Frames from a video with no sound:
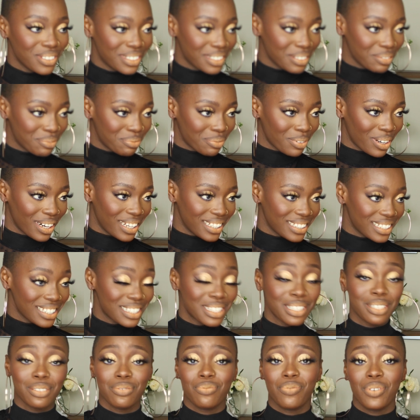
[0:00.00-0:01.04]
different.
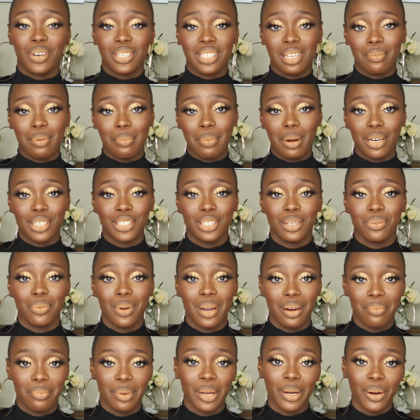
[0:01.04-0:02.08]
This is the first time I'm actually
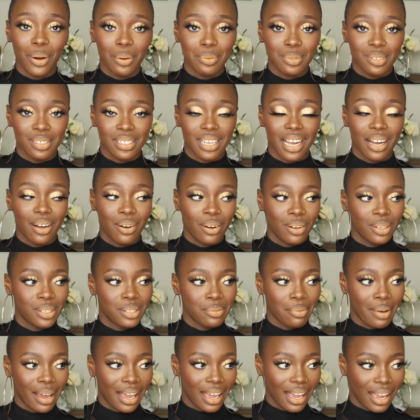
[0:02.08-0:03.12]
wearing makeup since I
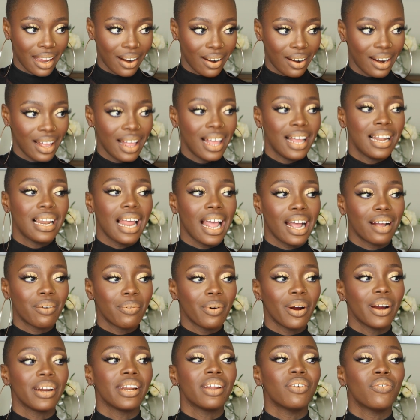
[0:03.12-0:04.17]
cut my hair, like
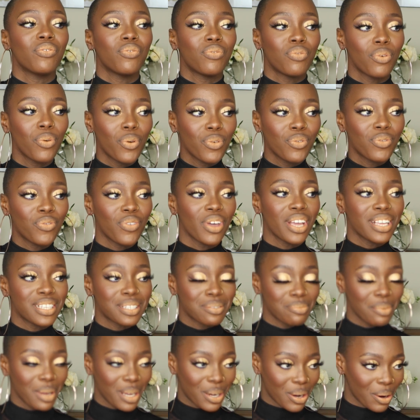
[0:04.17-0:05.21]
wearing a full
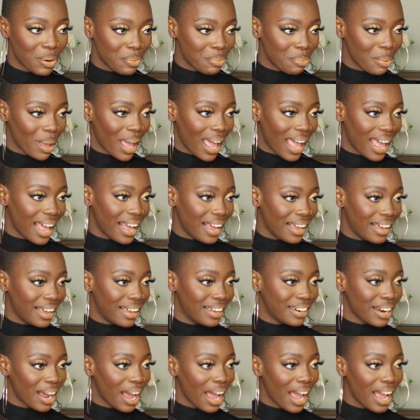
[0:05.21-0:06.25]
face makeup,
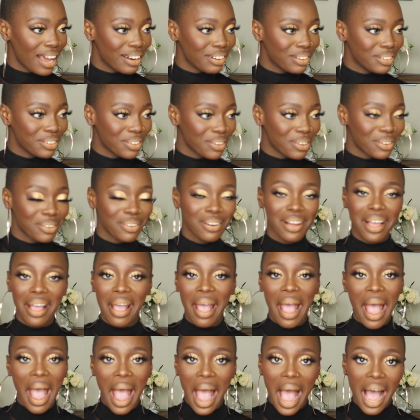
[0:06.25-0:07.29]
and I don't know,
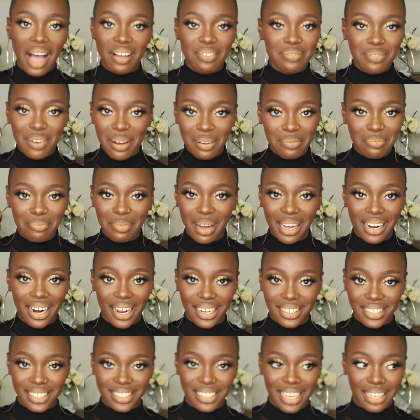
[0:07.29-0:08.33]
I'm not mad
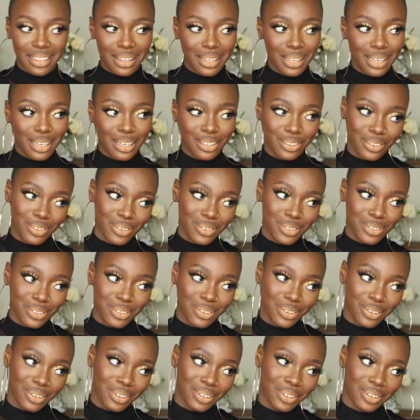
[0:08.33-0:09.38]
at it. I think it looks
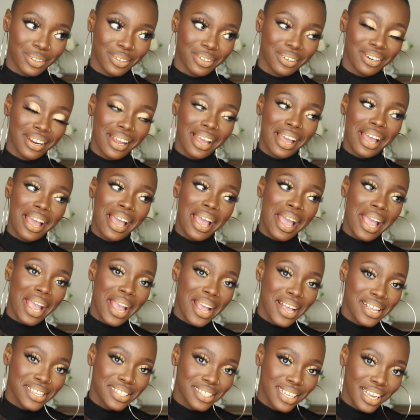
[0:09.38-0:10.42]
good.
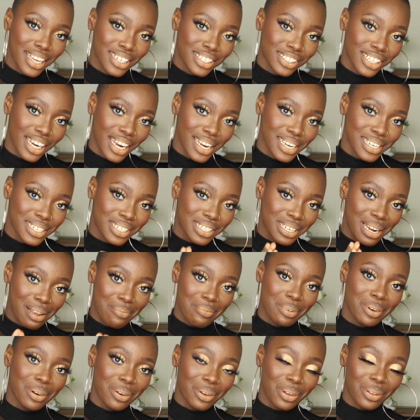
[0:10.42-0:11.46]
It's a change.
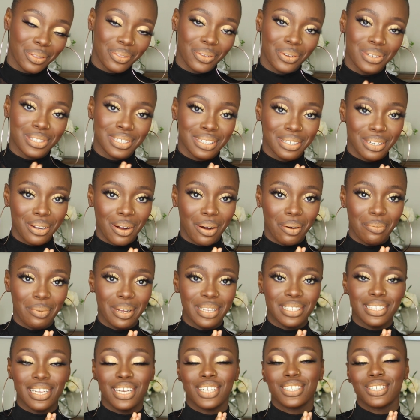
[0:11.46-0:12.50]
Let me know your thoughts in the
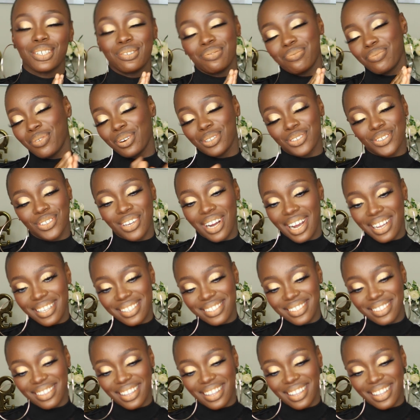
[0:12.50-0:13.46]
comment section. What do you guys